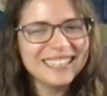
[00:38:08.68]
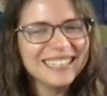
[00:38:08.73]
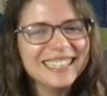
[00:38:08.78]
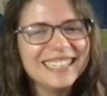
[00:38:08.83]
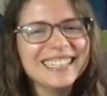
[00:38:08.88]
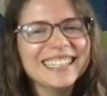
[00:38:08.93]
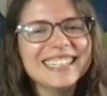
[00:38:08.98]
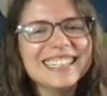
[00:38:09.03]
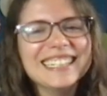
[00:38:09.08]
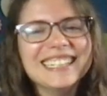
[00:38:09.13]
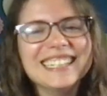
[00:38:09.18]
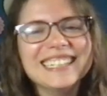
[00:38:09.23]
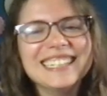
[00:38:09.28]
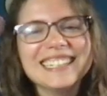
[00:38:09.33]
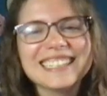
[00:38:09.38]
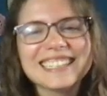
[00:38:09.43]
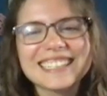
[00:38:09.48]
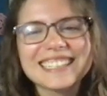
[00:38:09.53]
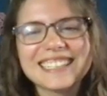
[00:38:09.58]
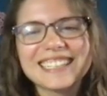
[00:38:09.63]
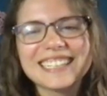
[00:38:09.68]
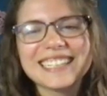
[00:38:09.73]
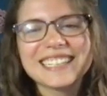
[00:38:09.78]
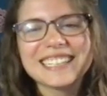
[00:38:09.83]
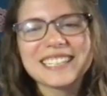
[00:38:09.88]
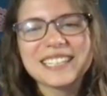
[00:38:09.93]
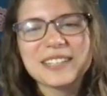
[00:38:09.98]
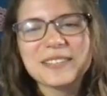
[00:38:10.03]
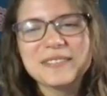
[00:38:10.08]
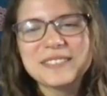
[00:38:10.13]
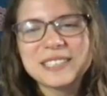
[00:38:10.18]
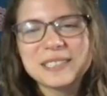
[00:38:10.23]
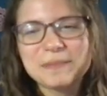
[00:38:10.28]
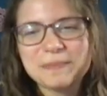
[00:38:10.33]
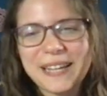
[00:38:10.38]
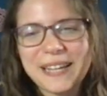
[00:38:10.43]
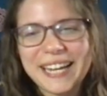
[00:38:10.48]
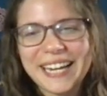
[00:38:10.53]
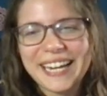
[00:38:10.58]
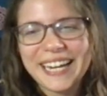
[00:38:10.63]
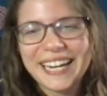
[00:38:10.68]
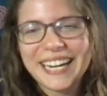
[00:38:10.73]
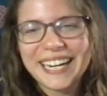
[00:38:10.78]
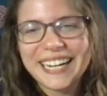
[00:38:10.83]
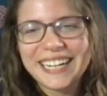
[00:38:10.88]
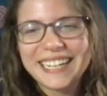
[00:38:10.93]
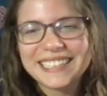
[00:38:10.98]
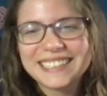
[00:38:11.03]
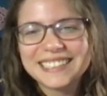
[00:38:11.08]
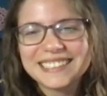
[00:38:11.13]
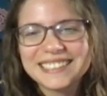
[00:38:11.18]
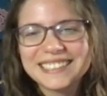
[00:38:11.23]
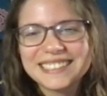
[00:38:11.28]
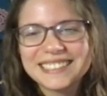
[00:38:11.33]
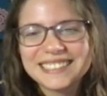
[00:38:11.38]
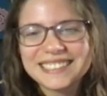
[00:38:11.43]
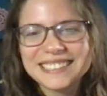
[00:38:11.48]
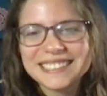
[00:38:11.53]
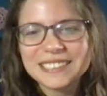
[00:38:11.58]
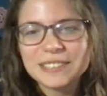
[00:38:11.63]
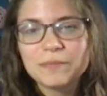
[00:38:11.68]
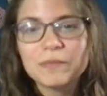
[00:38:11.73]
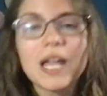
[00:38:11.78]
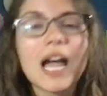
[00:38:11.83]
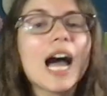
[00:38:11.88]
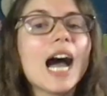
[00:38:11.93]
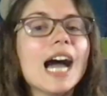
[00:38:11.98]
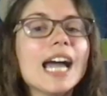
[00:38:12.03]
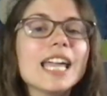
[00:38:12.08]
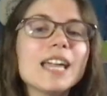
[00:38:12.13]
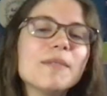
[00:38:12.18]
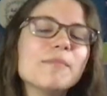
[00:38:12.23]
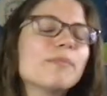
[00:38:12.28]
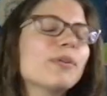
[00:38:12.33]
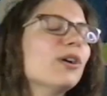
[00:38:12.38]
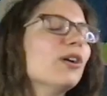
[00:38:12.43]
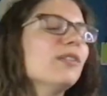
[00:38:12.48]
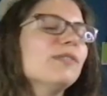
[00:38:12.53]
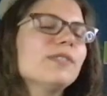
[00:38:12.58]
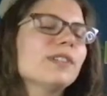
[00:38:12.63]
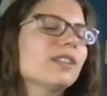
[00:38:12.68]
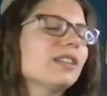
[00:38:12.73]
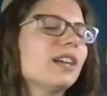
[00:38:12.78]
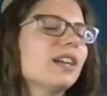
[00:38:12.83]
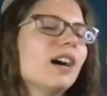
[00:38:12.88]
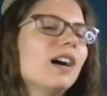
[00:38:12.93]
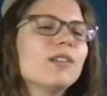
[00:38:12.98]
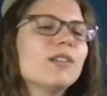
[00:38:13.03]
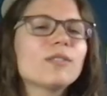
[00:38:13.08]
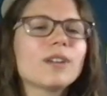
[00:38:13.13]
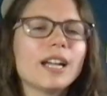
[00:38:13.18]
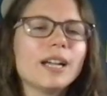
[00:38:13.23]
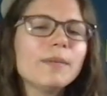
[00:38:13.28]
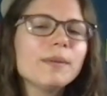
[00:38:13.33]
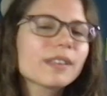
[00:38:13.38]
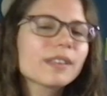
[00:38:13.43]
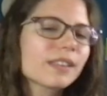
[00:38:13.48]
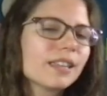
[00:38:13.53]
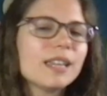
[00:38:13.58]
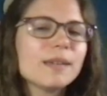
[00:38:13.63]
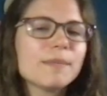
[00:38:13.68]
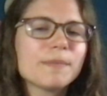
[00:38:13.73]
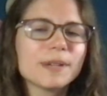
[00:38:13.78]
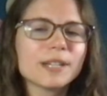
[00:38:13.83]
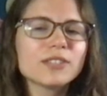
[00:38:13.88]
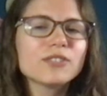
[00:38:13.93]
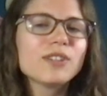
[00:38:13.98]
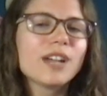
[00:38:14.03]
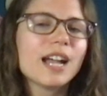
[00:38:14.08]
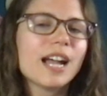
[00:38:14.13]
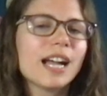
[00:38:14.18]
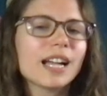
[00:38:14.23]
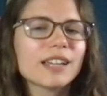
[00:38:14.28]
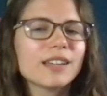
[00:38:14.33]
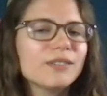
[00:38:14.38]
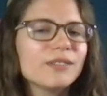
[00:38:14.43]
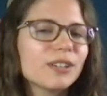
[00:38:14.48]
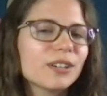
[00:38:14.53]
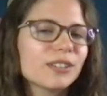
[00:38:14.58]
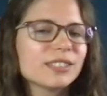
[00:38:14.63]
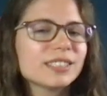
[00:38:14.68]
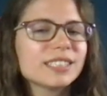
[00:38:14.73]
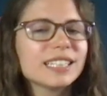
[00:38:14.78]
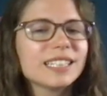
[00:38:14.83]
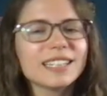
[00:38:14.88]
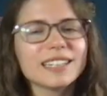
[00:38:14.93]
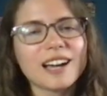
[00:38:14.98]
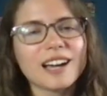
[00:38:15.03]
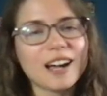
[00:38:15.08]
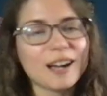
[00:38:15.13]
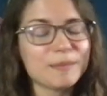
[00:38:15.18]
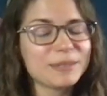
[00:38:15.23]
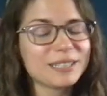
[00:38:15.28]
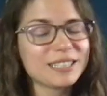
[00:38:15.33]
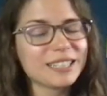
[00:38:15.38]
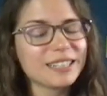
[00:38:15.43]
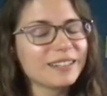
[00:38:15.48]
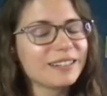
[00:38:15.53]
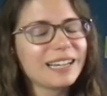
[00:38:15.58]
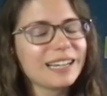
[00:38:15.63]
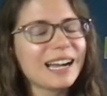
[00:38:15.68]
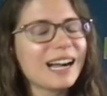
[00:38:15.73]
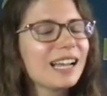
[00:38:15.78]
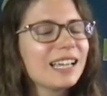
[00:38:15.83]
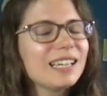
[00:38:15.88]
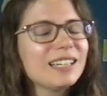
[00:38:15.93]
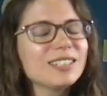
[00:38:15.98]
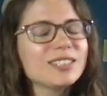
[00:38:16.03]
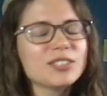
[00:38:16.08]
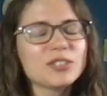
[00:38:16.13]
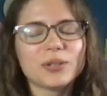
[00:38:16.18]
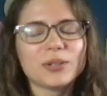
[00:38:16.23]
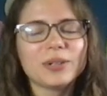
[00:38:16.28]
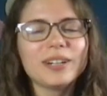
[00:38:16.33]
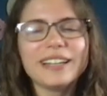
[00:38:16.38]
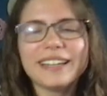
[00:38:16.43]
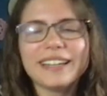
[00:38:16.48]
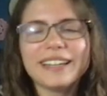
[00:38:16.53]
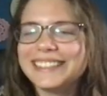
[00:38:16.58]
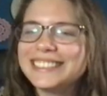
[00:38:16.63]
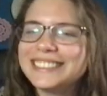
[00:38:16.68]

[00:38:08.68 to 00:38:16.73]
no! King of Spades. I'm perfectly alright with keeping track of your silly commentary. I enjoy it.